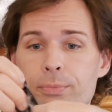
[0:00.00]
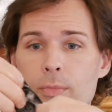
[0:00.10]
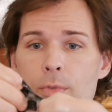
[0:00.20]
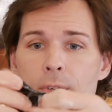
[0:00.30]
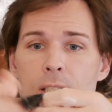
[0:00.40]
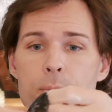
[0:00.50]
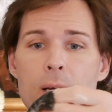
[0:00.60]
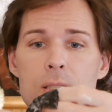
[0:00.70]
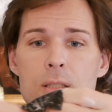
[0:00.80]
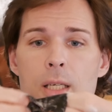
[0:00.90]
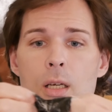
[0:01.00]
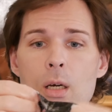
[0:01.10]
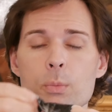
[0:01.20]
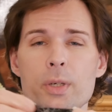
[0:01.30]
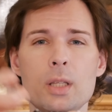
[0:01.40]
face masks, they
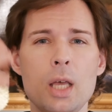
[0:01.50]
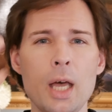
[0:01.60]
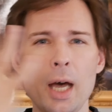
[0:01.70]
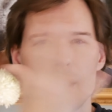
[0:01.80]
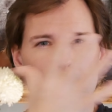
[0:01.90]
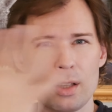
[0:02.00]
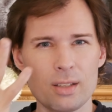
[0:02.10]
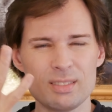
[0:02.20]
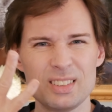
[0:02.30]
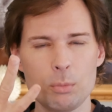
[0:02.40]
come with another